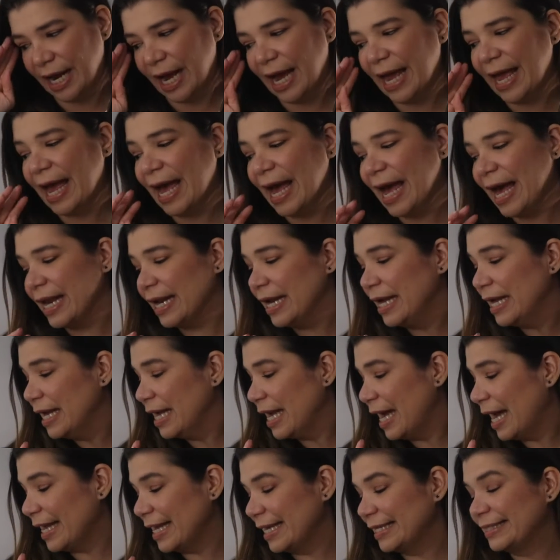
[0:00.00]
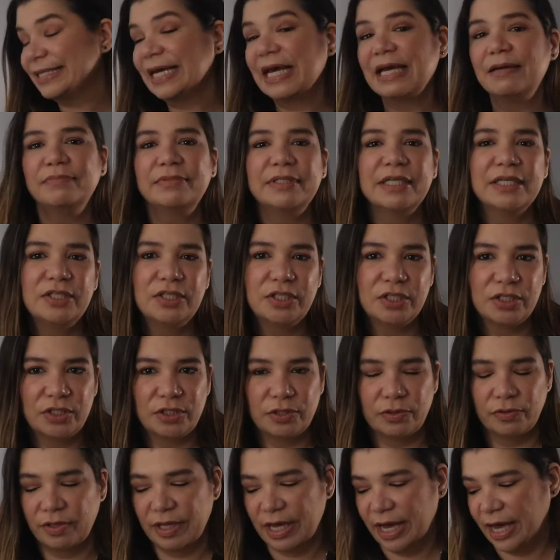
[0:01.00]
I had, I attempted to
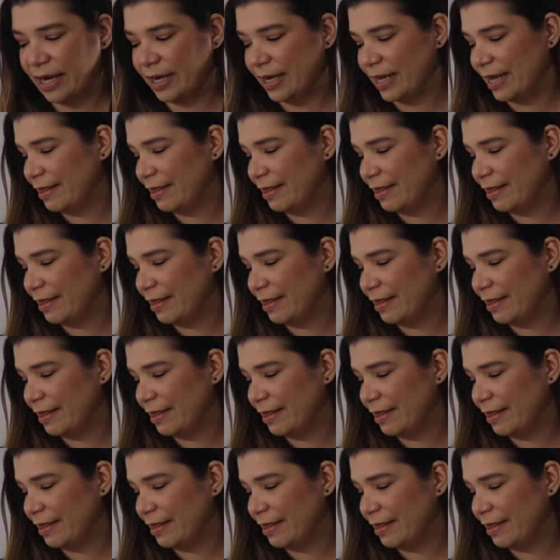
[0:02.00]
do that,